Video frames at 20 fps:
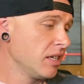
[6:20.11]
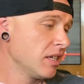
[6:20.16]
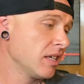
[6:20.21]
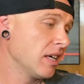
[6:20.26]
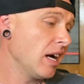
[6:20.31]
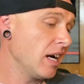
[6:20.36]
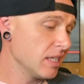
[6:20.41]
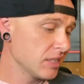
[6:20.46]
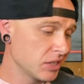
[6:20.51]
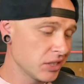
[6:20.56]

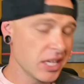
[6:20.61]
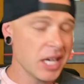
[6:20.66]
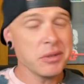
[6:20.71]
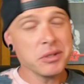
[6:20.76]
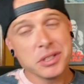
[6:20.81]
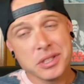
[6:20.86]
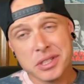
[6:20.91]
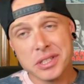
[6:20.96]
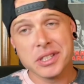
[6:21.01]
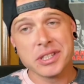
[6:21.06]
guys, so that
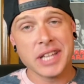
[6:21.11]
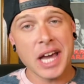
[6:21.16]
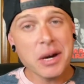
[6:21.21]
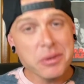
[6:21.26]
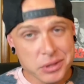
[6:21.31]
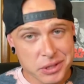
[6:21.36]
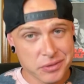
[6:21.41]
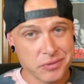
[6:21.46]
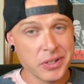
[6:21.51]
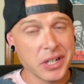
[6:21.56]
was that
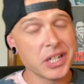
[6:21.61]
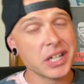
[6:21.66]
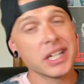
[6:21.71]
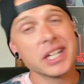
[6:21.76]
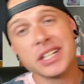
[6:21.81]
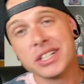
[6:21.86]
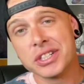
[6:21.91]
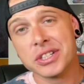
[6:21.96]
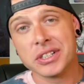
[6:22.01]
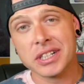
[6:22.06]
was very
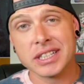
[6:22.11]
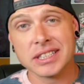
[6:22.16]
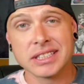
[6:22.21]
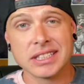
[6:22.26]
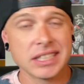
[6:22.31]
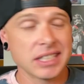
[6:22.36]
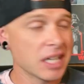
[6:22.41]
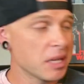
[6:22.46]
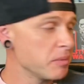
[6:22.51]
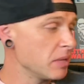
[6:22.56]

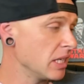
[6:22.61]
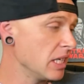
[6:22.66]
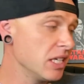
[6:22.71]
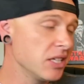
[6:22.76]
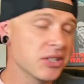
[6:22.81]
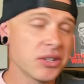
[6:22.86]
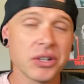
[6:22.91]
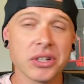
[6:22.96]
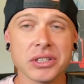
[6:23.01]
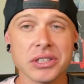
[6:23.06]
interesting. I mean, he
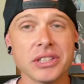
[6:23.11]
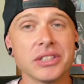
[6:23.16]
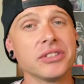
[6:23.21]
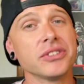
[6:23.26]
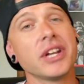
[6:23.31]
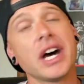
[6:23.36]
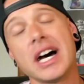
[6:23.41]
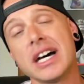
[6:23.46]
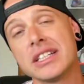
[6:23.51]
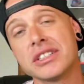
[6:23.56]
called Lil
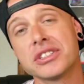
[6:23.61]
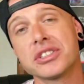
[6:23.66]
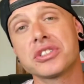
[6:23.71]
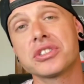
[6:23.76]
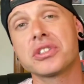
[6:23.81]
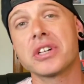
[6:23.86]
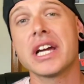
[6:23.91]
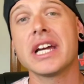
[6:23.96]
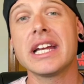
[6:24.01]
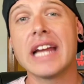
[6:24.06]
Nas
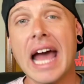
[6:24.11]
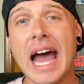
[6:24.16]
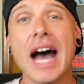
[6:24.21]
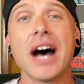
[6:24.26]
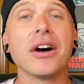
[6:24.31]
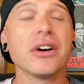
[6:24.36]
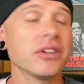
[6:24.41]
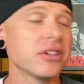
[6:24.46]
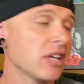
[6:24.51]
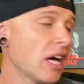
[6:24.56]
straight out.